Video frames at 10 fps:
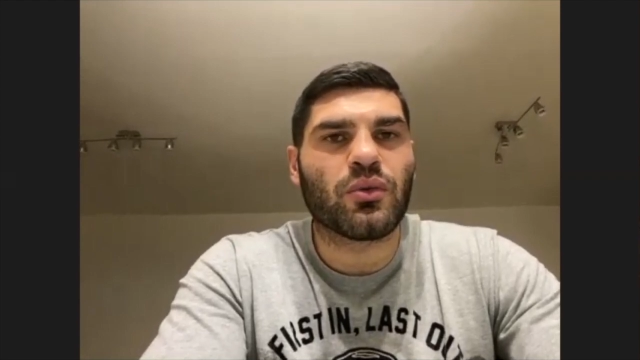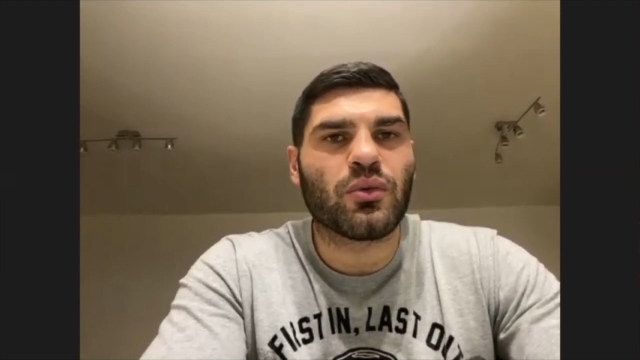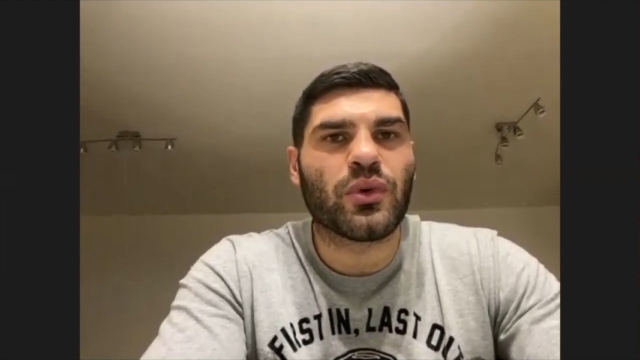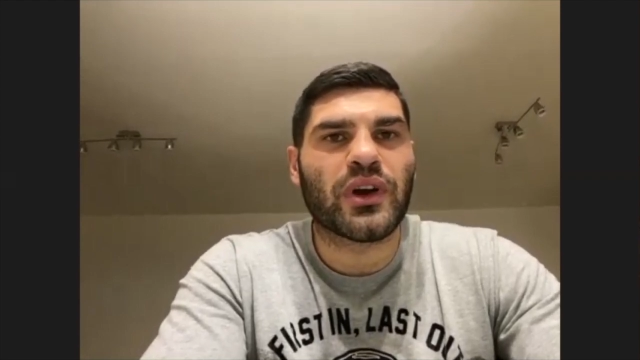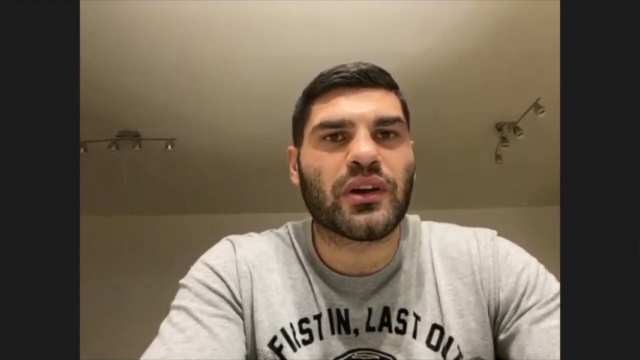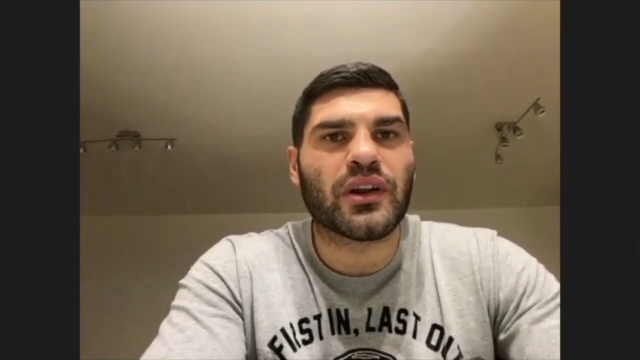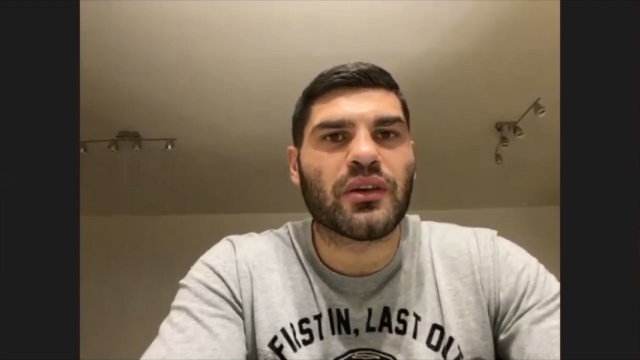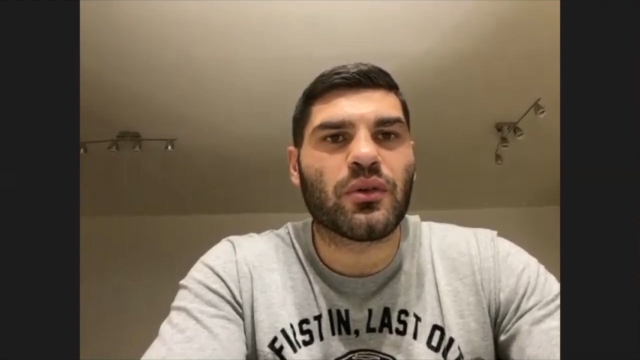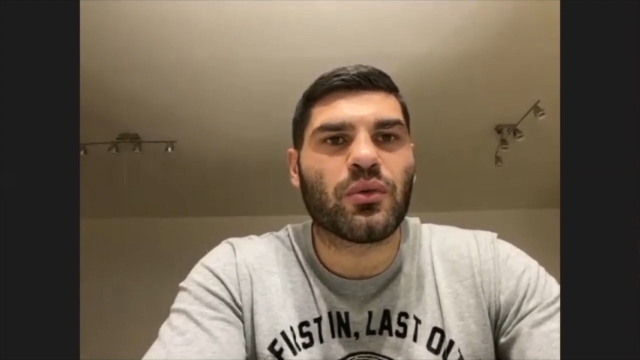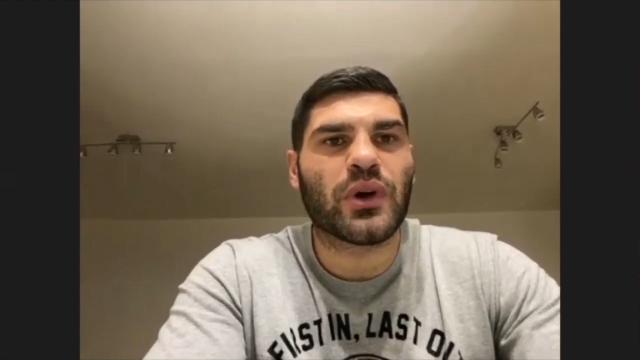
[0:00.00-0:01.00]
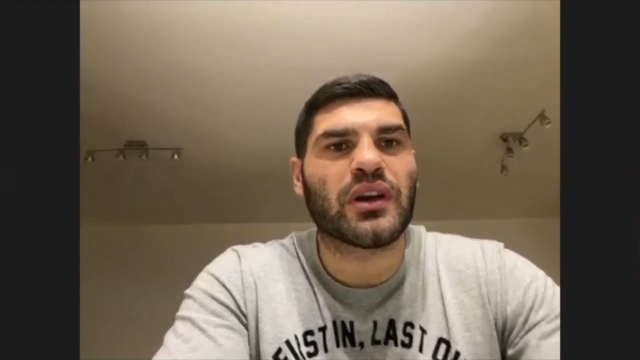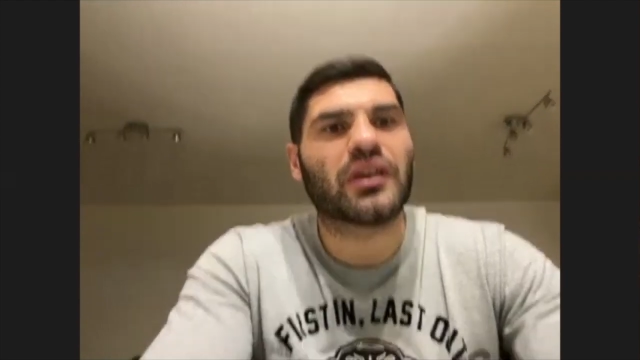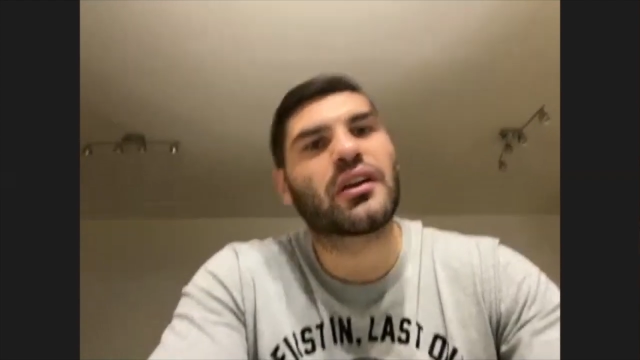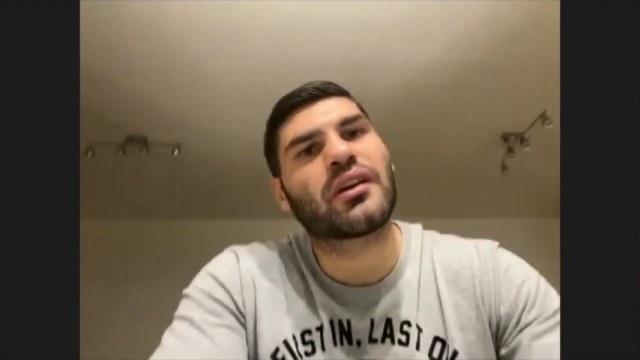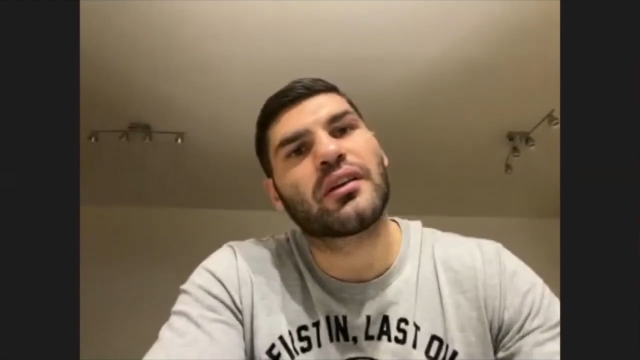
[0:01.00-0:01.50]
very,
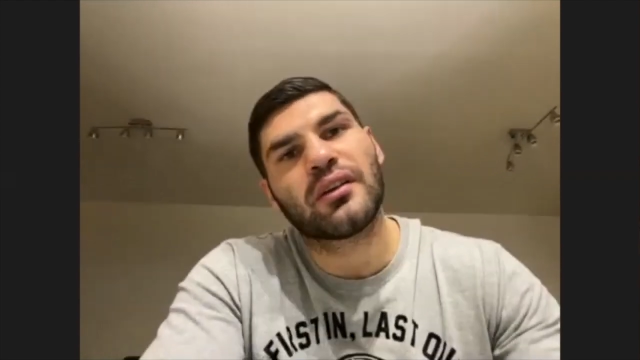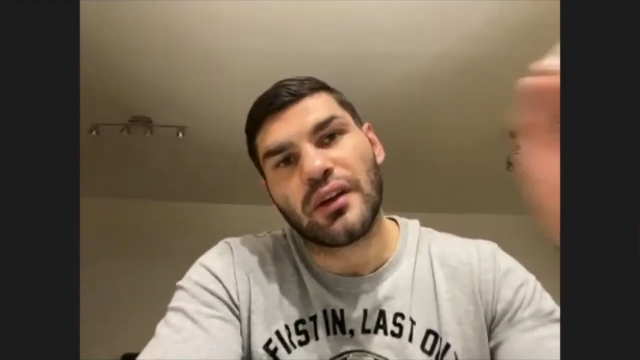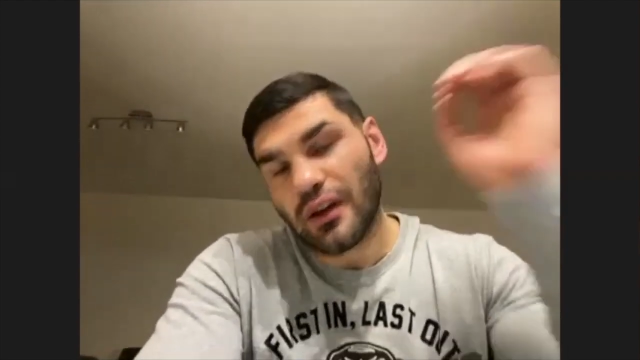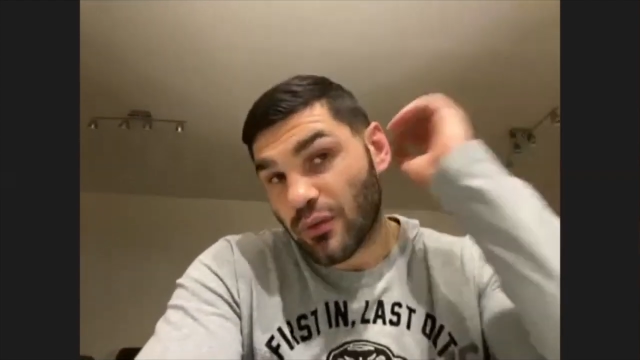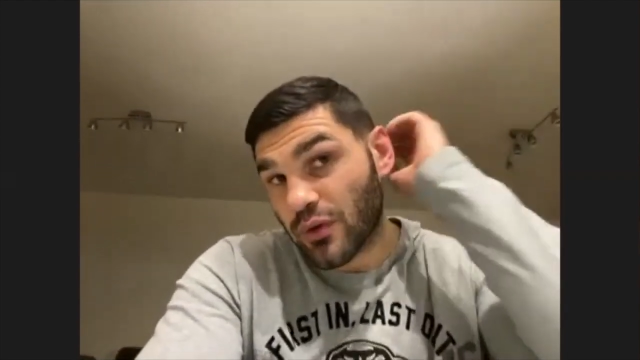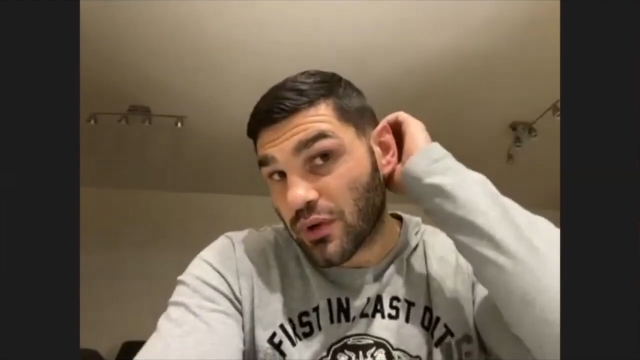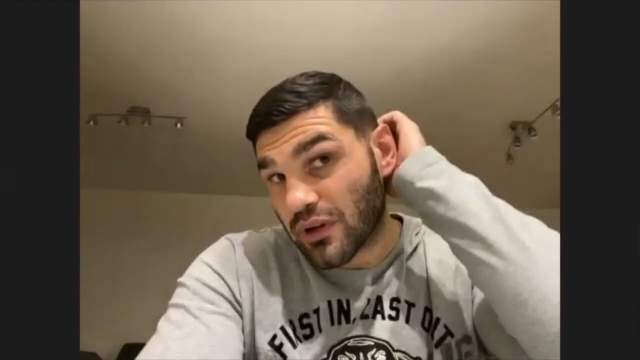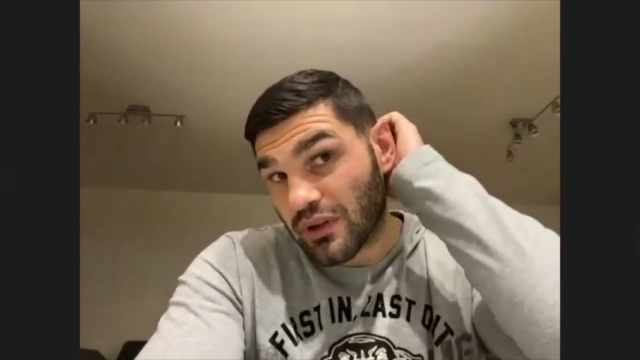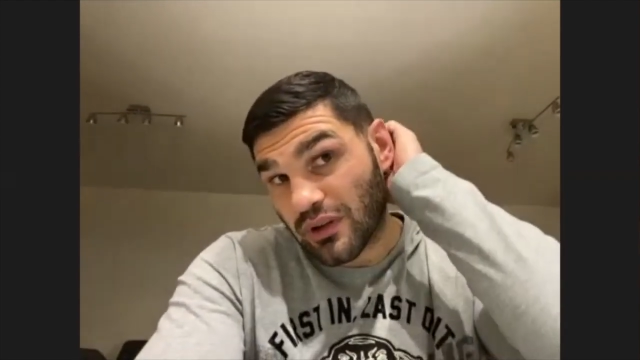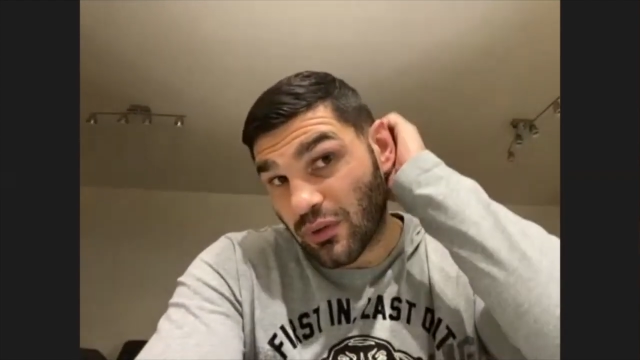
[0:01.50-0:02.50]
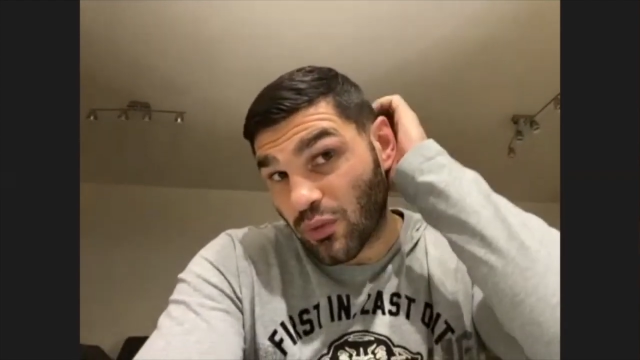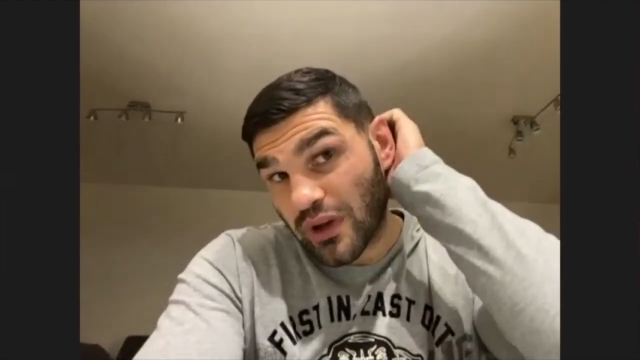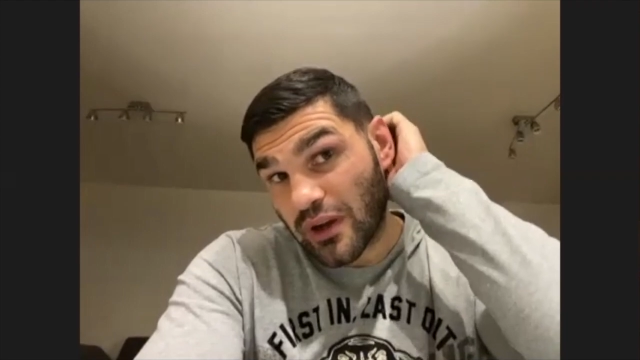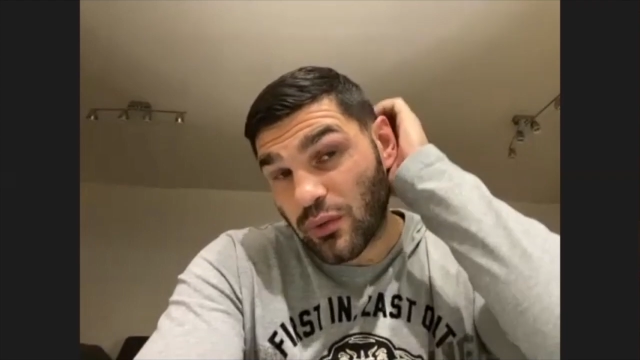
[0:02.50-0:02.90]
very, we will very,